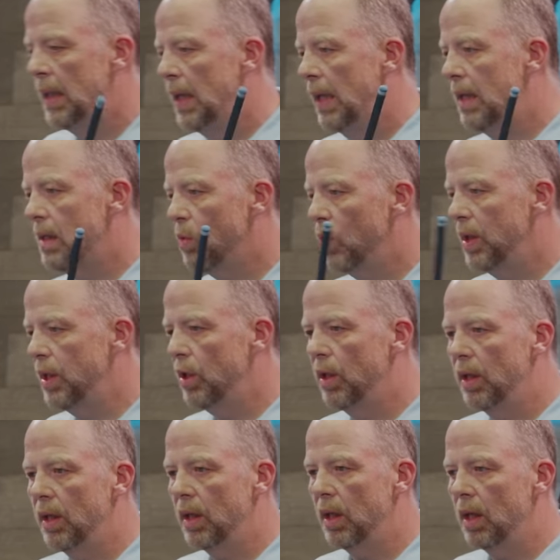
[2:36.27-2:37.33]
is when you're
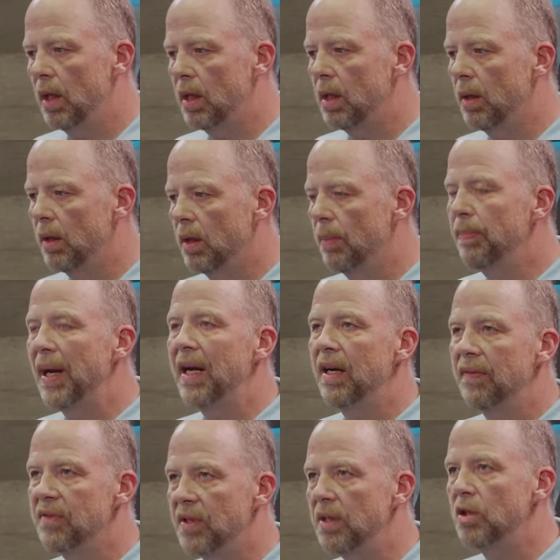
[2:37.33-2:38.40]
in a
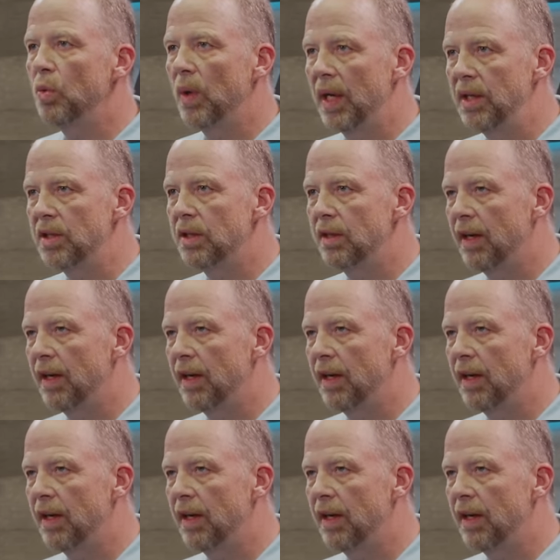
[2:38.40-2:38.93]
competitive situation.